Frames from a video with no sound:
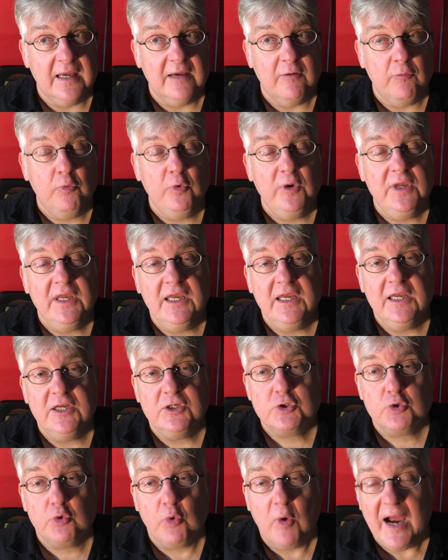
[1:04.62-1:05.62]
We
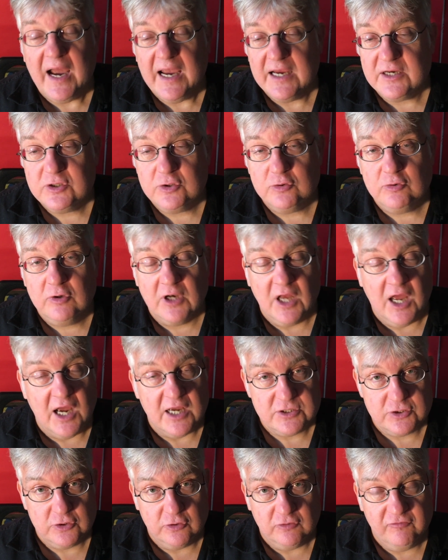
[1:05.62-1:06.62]
try to
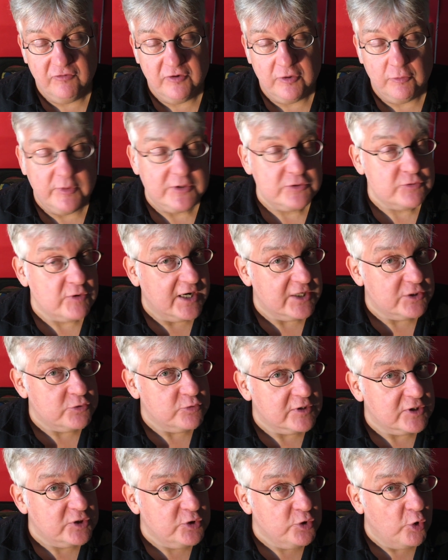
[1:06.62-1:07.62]
gloss over it. We try
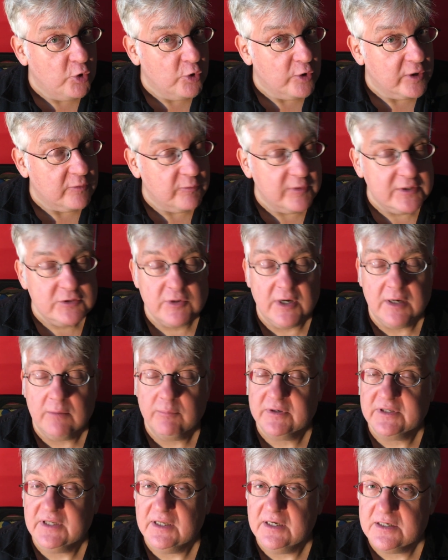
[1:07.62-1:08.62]
to ignore it. We try to
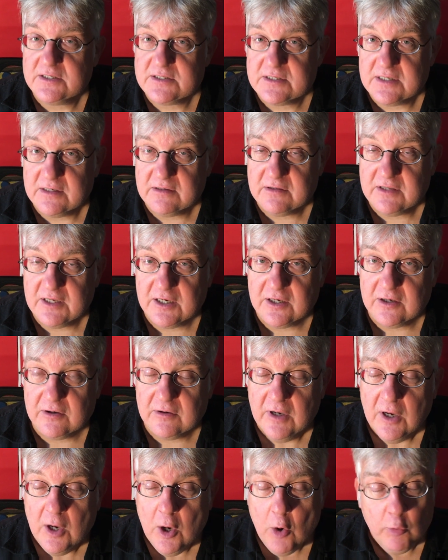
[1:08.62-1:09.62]
pretend it's not there.
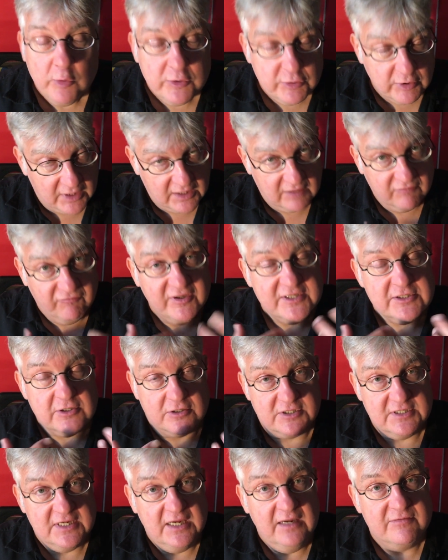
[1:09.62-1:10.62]
We try to convince
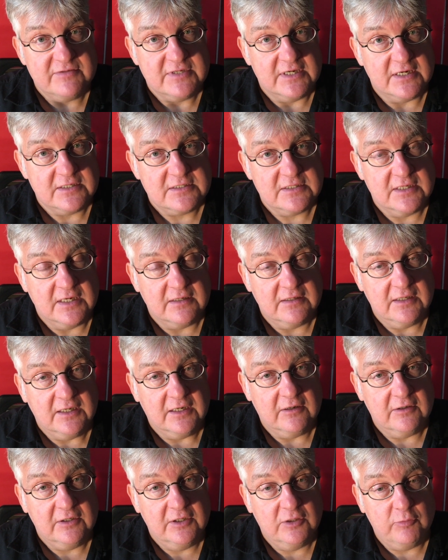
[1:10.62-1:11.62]
ourselves that it's not
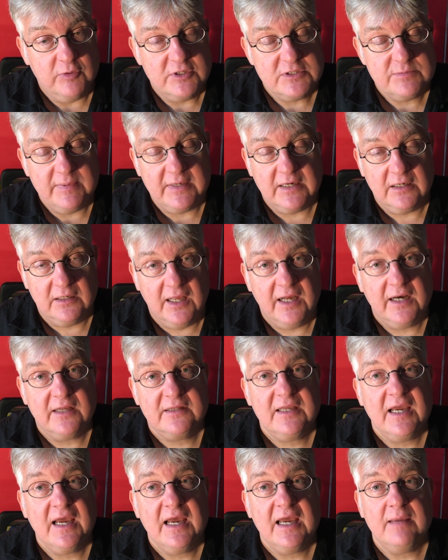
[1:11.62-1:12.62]
there. We spend a lot of
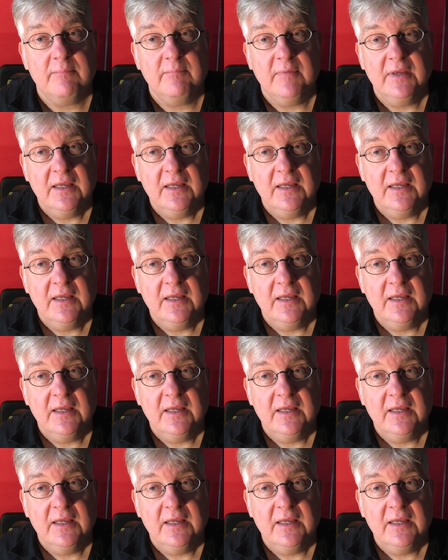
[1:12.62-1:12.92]
time,